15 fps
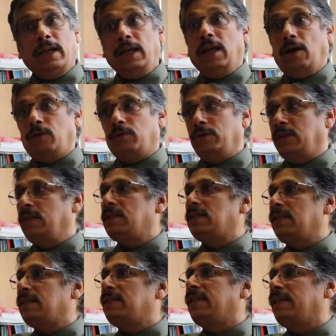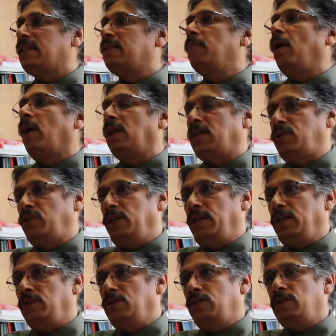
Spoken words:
Now, this is a small change.